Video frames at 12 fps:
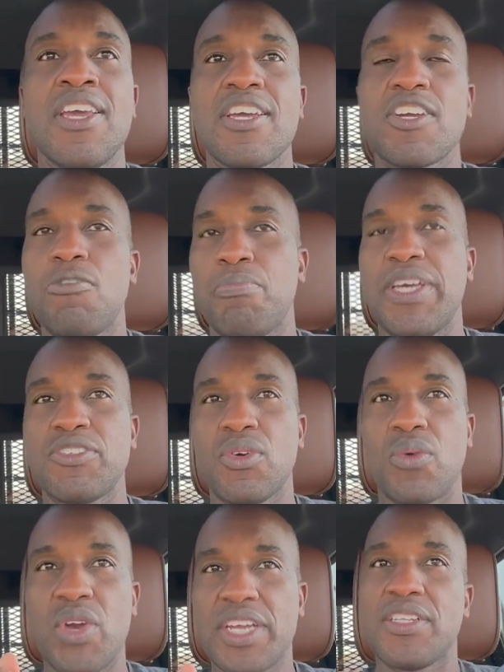compared to
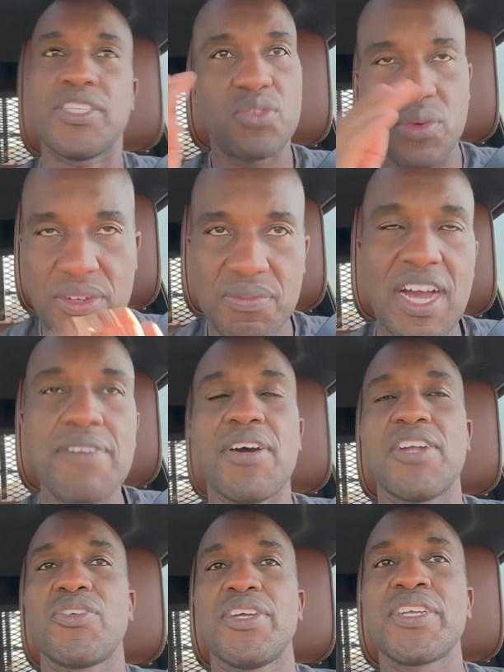a regular
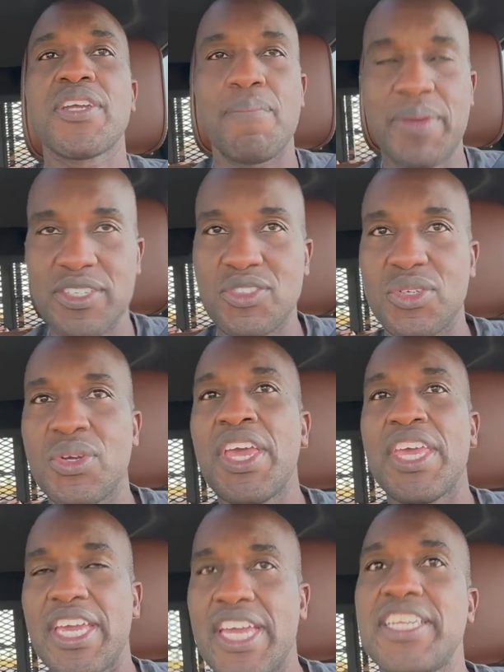2500, compared to
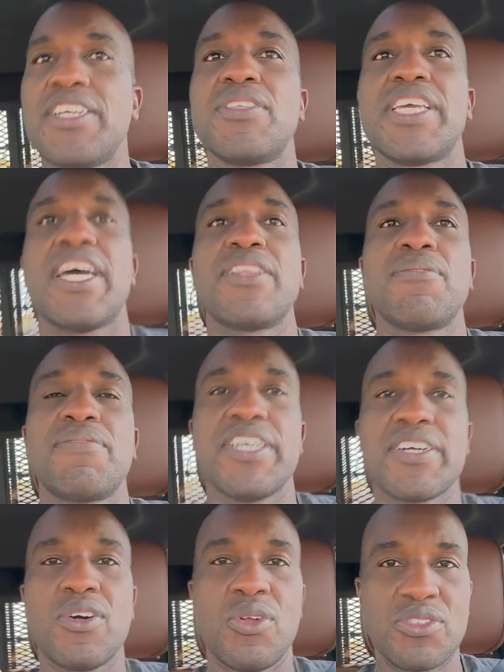any of the other
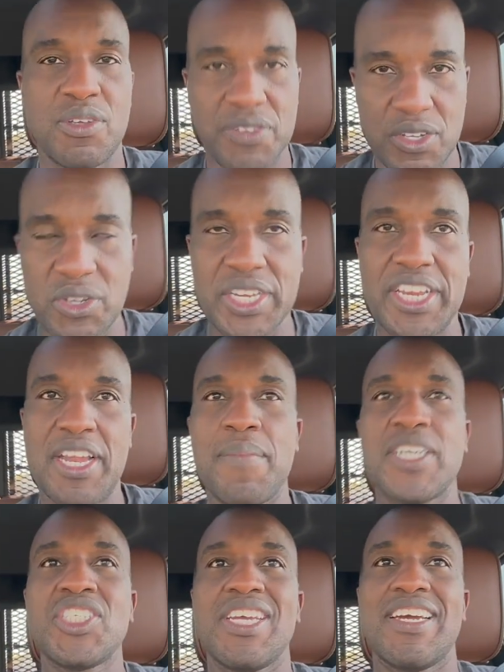vehicles. If you're looking at
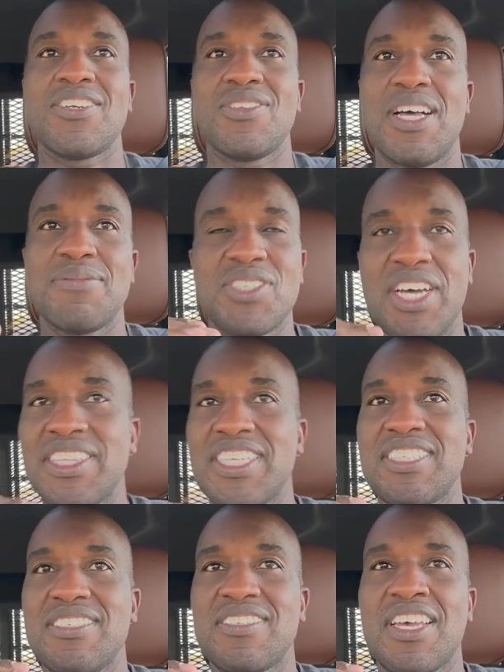my channel, I've done
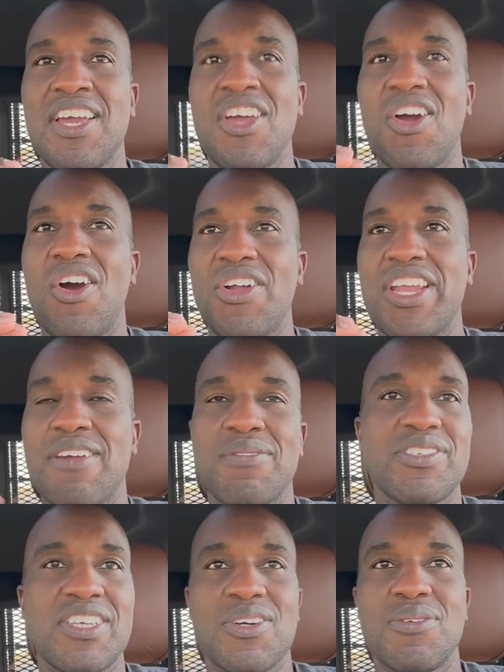these on every
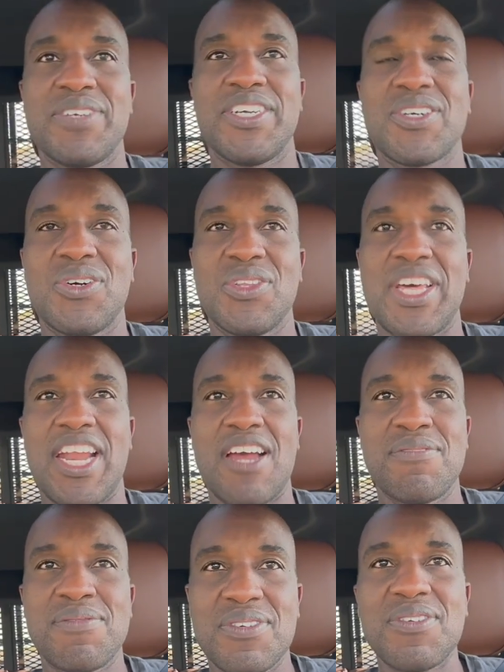single vehicle that
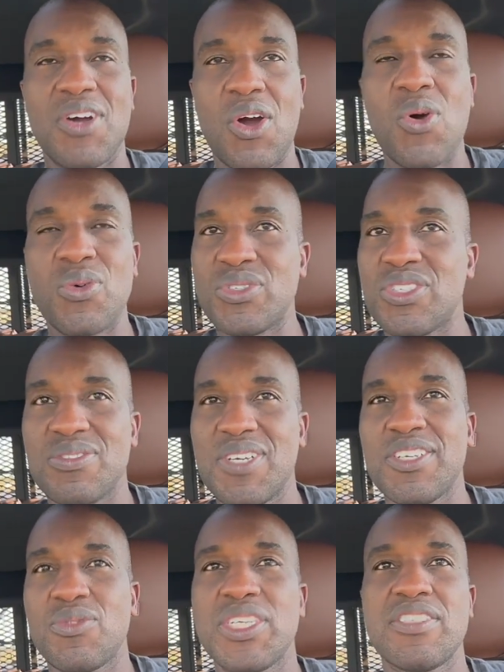I've owned
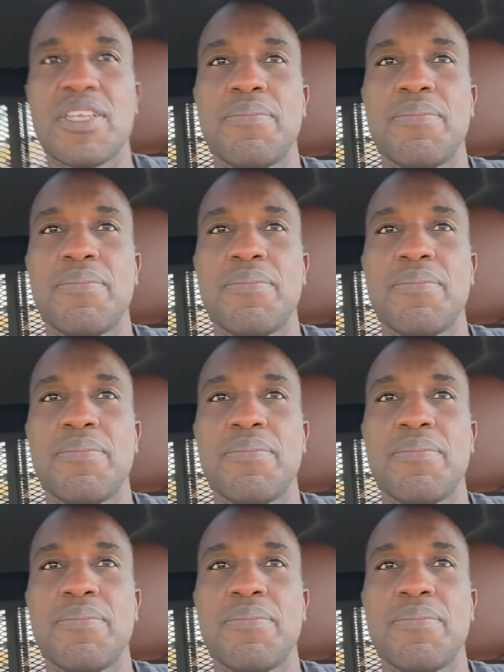in recent